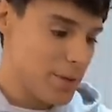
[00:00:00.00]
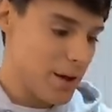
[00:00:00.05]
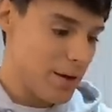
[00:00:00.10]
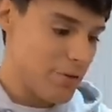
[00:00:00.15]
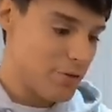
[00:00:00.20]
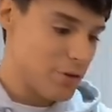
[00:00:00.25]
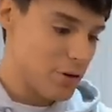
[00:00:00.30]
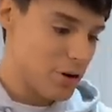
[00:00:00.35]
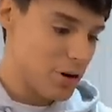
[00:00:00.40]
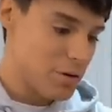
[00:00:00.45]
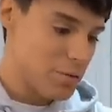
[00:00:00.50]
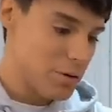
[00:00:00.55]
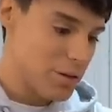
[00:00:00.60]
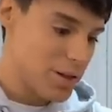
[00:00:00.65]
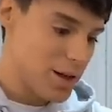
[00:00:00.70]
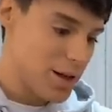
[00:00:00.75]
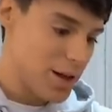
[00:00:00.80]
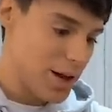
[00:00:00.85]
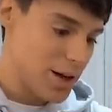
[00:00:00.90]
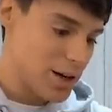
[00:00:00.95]
I forgot about
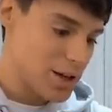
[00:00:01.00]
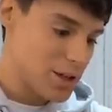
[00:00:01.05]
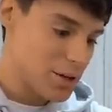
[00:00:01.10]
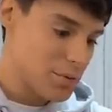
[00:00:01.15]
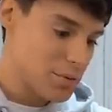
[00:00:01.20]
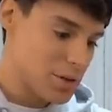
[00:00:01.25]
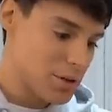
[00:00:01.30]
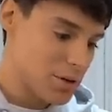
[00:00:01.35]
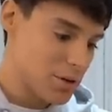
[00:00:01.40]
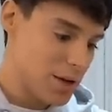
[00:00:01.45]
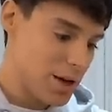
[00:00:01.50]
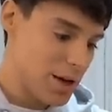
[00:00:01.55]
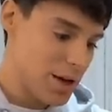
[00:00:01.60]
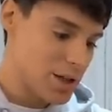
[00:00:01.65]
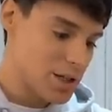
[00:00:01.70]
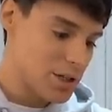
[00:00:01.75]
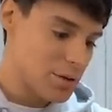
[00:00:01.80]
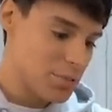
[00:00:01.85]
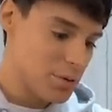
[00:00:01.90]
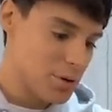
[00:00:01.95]
the ketchup, so
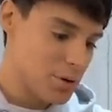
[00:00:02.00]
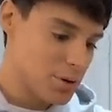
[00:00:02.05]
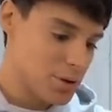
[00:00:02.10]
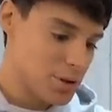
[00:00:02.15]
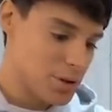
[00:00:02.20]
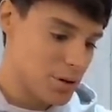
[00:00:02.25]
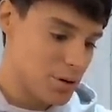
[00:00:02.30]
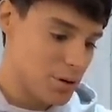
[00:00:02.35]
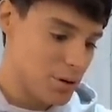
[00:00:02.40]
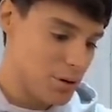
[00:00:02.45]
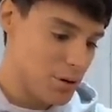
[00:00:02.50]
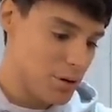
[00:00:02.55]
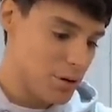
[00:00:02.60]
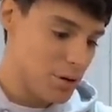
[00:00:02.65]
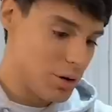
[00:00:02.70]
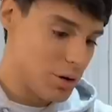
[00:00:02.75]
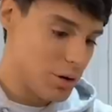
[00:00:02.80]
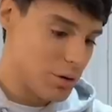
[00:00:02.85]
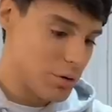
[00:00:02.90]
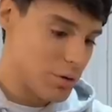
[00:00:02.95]
ketchup goes
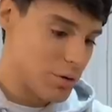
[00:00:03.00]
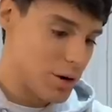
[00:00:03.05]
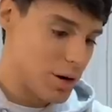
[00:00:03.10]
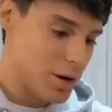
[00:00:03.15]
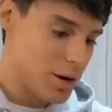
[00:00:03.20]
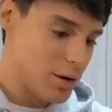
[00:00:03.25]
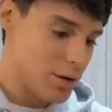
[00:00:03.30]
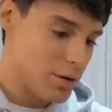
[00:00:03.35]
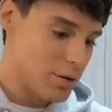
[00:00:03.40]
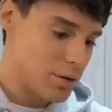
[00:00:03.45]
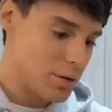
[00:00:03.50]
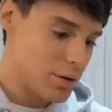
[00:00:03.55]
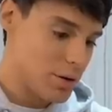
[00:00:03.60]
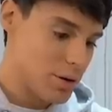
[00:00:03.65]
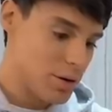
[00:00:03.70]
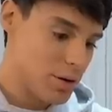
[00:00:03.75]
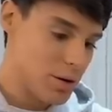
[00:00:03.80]
all around